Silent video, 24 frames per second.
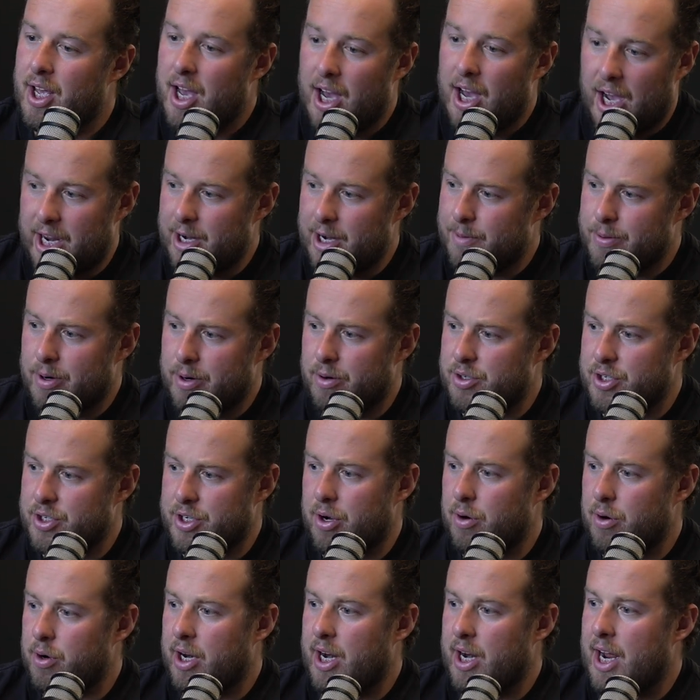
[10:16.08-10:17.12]
I approached
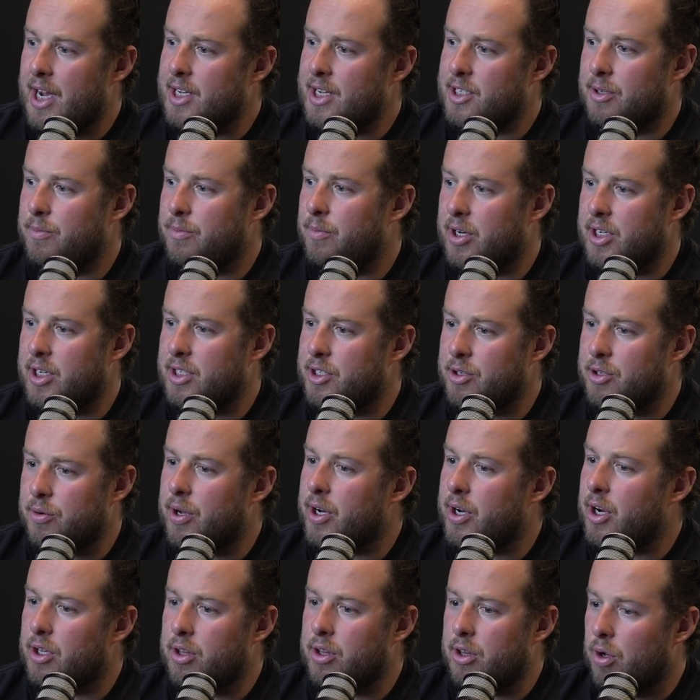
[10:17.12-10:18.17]
Tony to ask him what he's
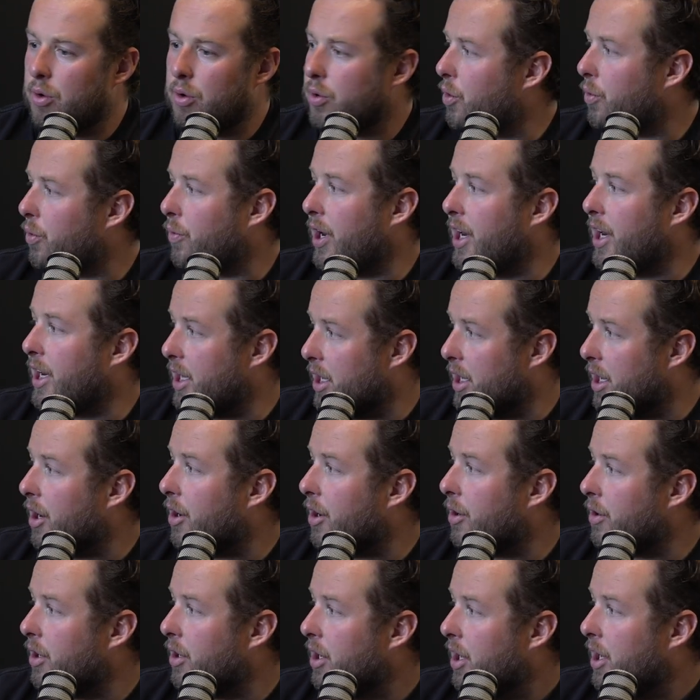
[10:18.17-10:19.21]
doing on local
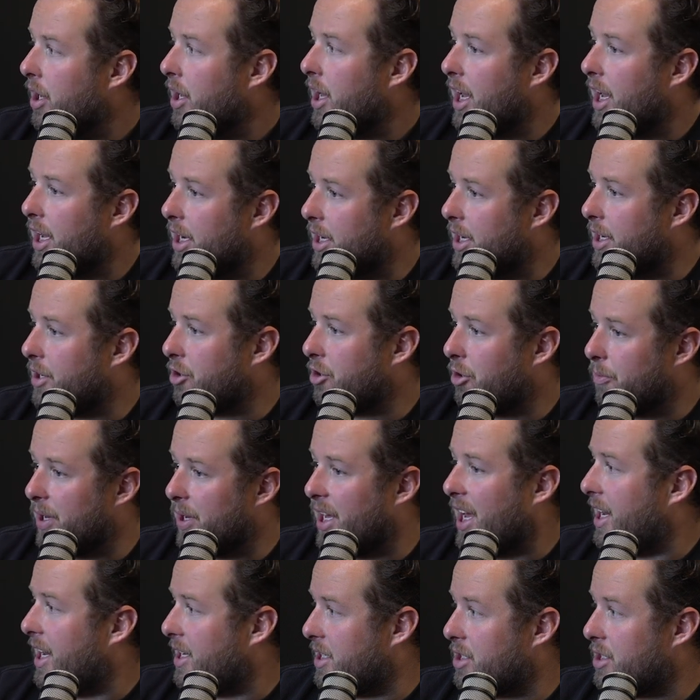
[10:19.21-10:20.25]
radio, and he told me,
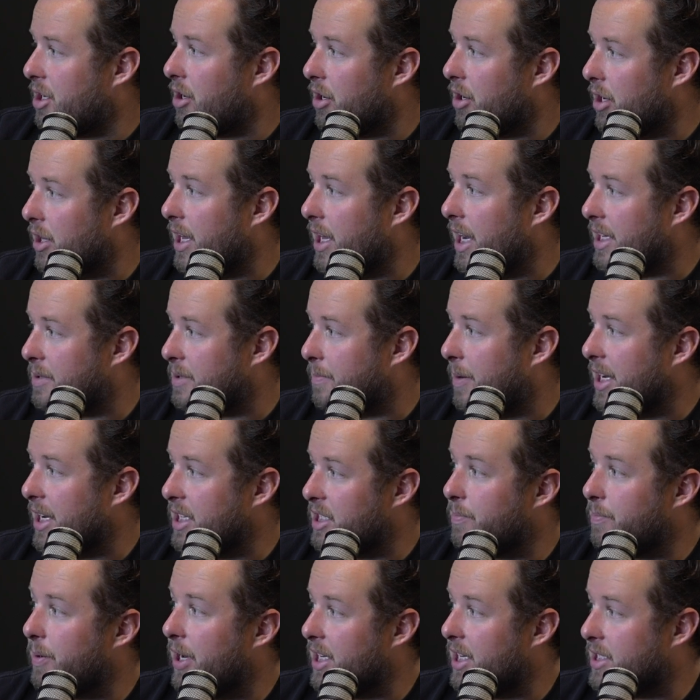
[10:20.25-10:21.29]
hey, sorry, that's my
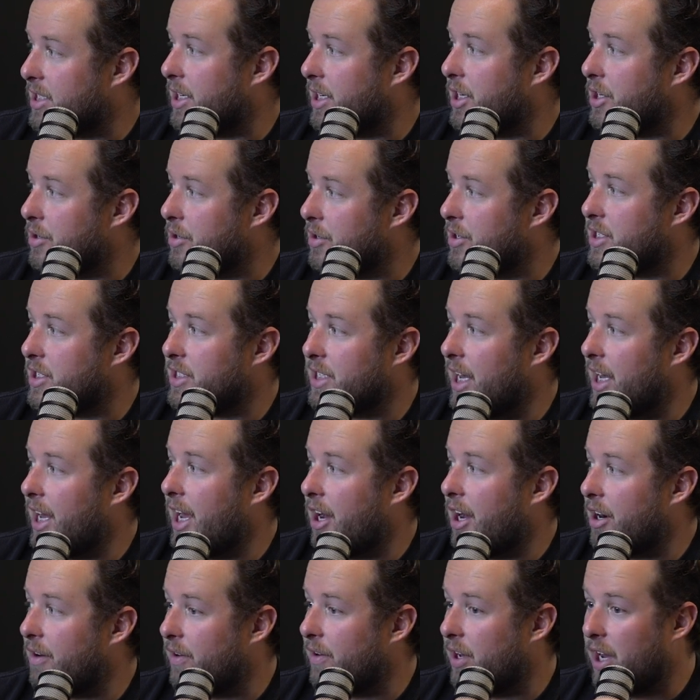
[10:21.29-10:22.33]
space. I need you to stay
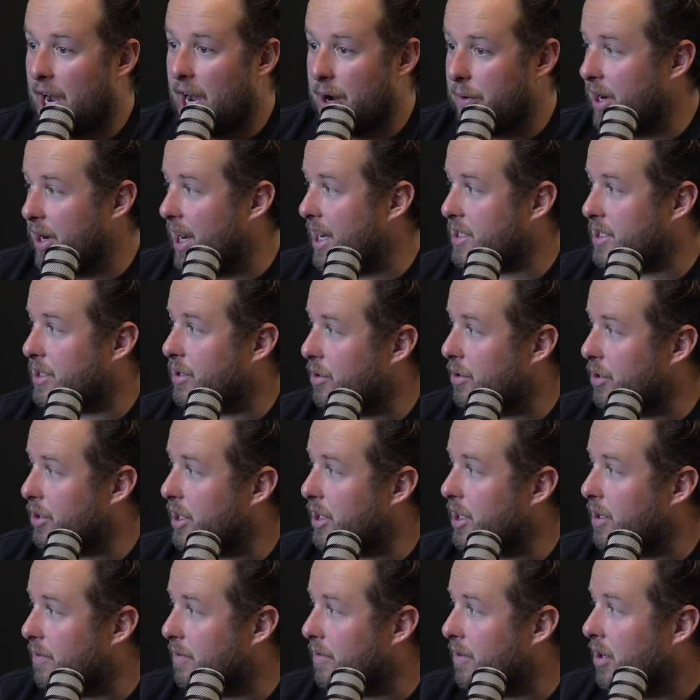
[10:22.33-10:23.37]
out of it. I would ask you to
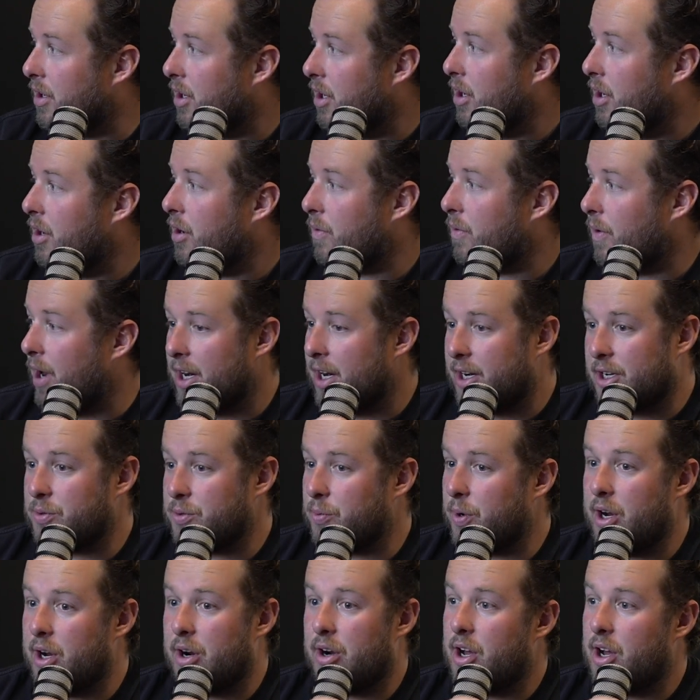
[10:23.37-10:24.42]
leave, right? Because
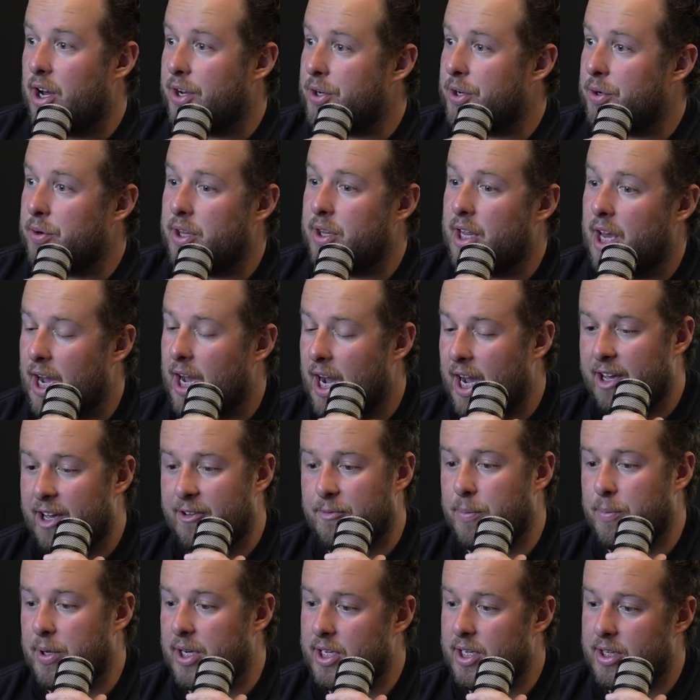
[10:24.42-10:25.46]
we are not doing that. I
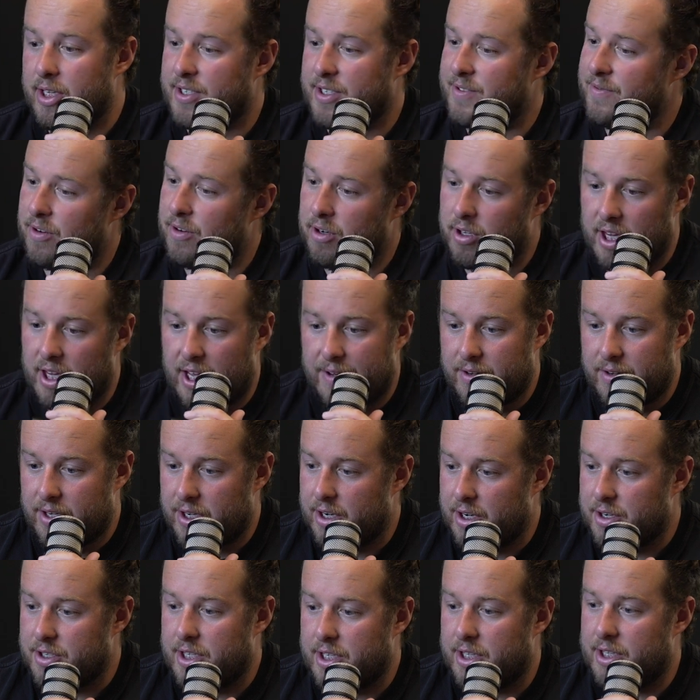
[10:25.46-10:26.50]
have been in this for 11
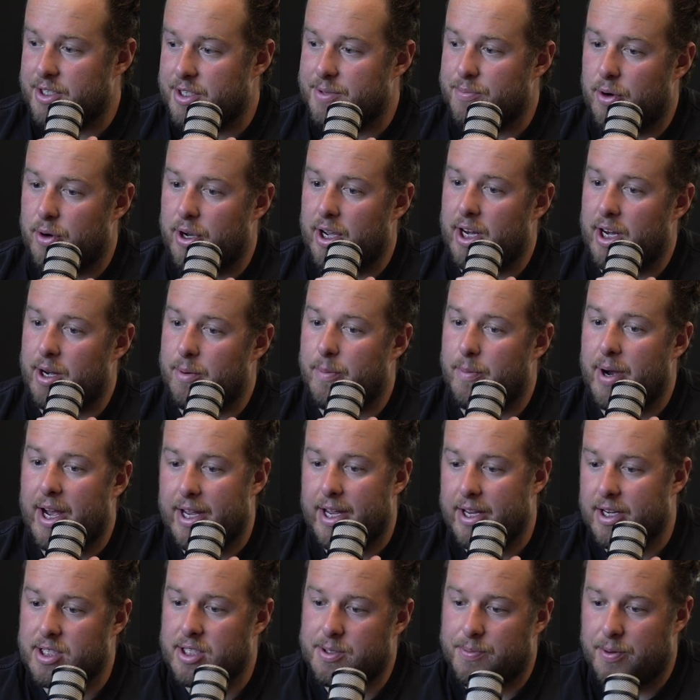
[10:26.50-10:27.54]
years at this point, and in my
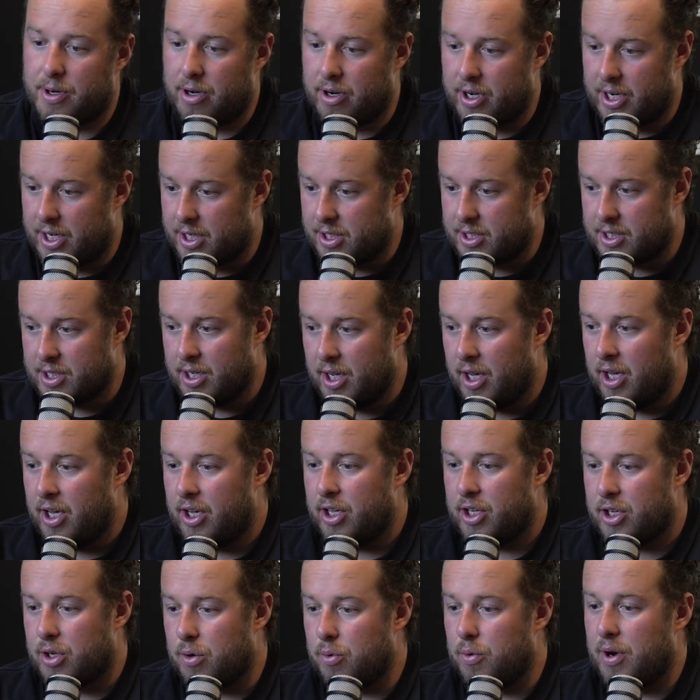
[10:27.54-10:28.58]
experience,
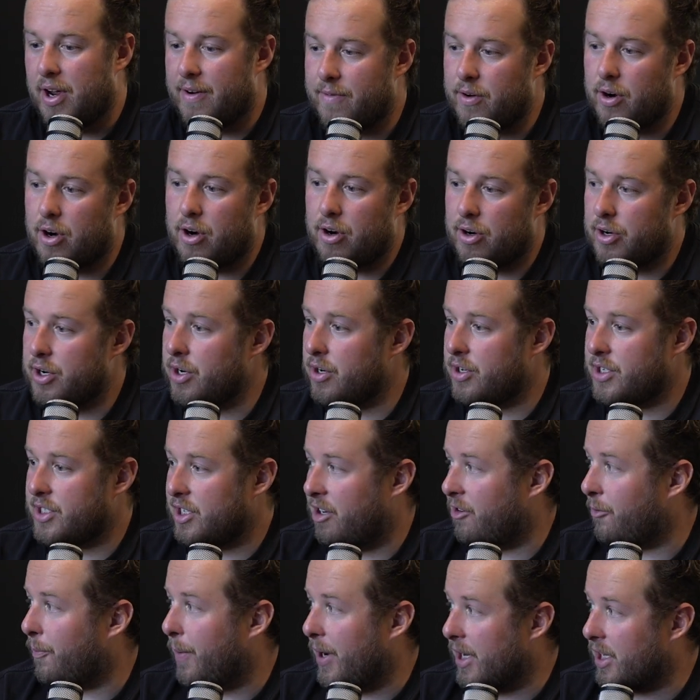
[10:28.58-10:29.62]
you never hurt
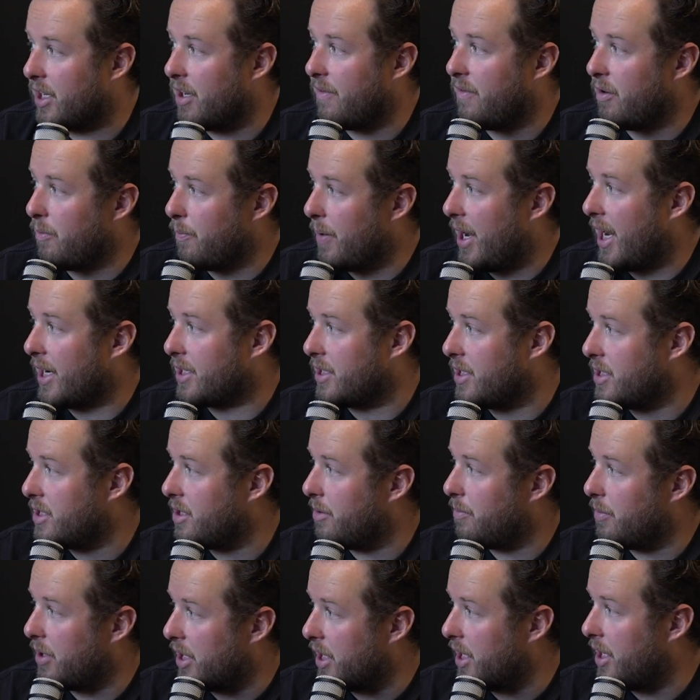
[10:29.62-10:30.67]
yourself by giving back to
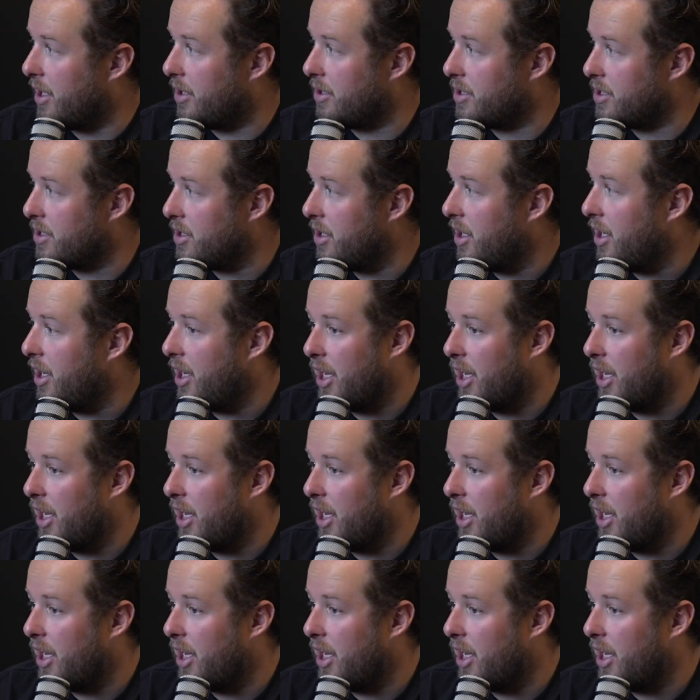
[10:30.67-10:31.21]
somebody else.